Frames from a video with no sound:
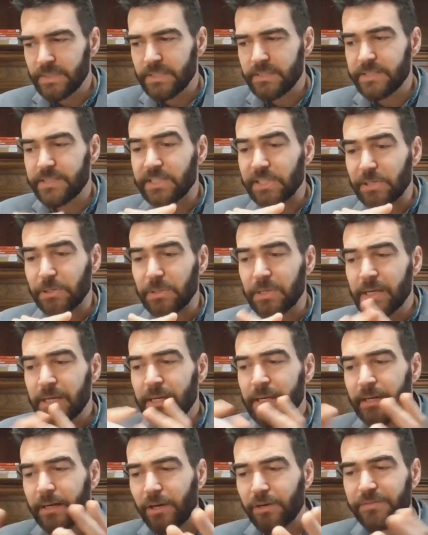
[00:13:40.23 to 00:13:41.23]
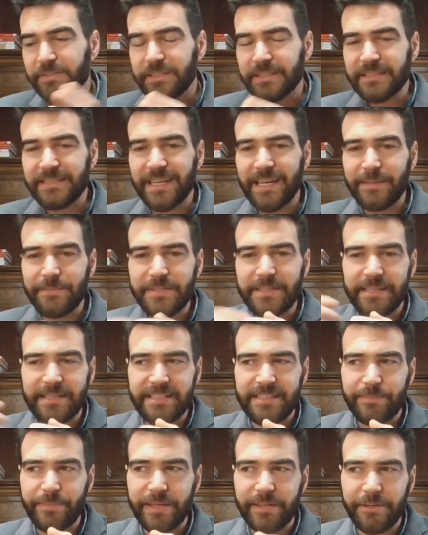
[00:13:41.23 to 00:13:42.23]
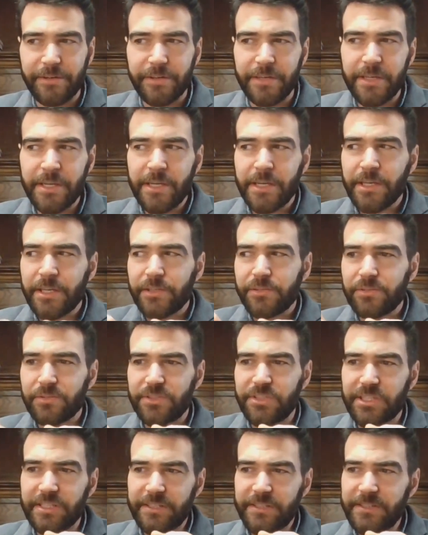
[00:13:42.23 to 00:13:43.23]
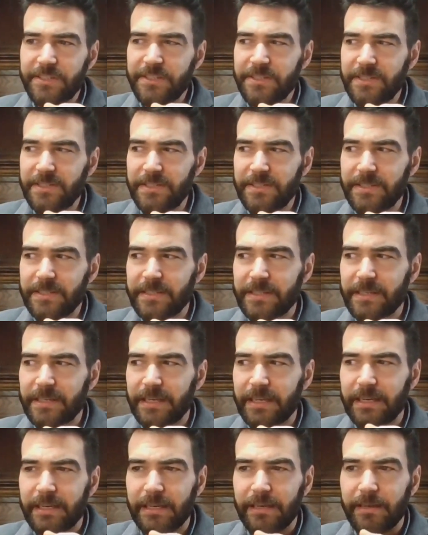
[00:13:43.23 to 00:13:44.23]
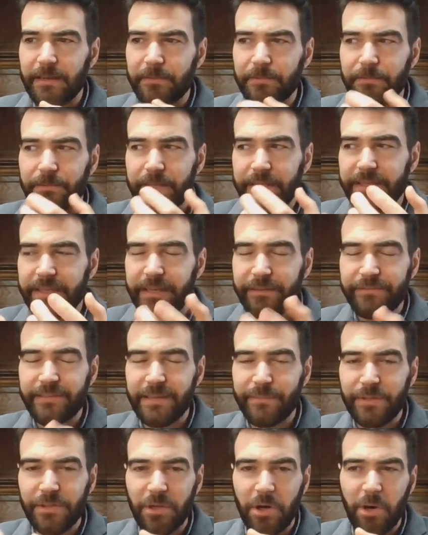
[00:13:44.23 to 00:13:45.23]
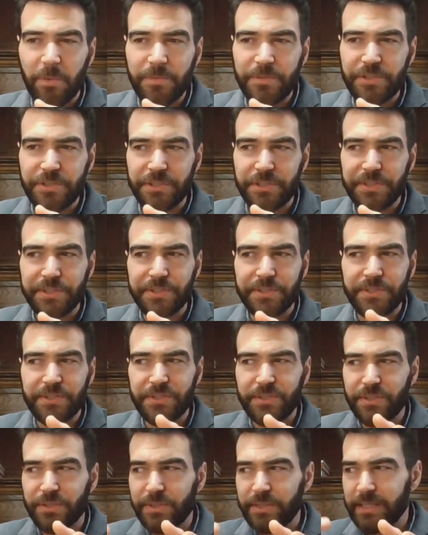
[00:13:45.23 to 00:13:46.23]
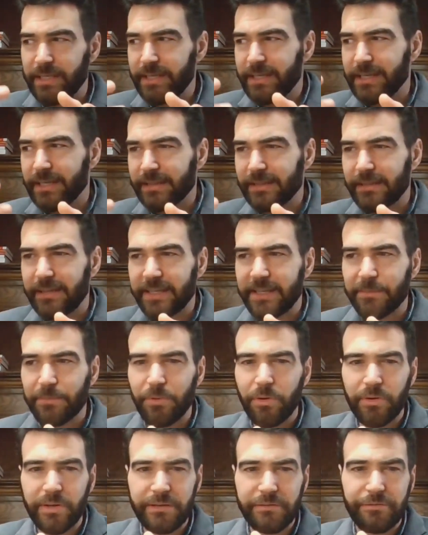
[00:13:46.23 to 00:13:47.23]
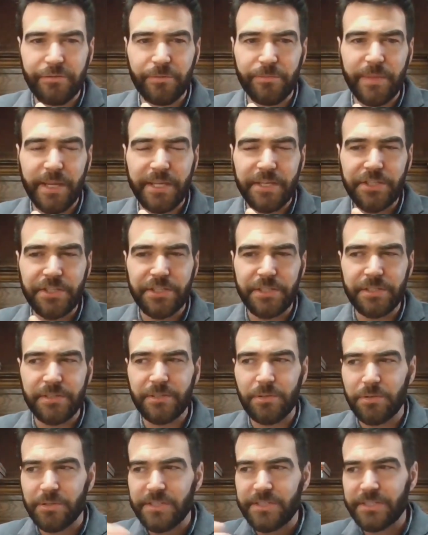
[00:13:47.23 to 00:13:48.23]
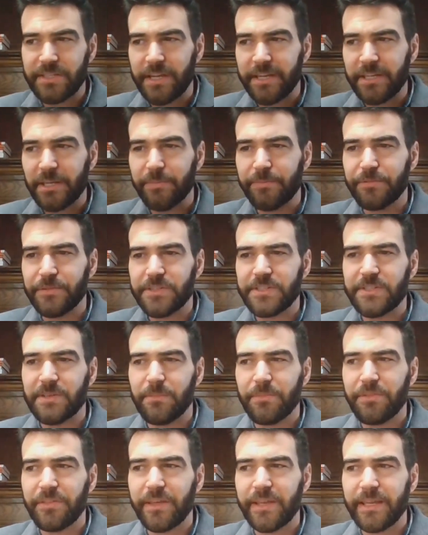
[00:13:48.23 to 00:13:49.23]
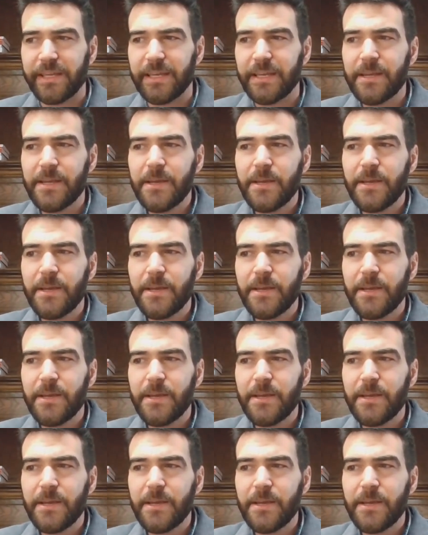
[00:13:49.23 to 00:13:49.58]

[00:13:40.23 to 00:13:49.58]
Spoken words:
So oftentimes it's better to just give them an option to get like more information or sign up for something.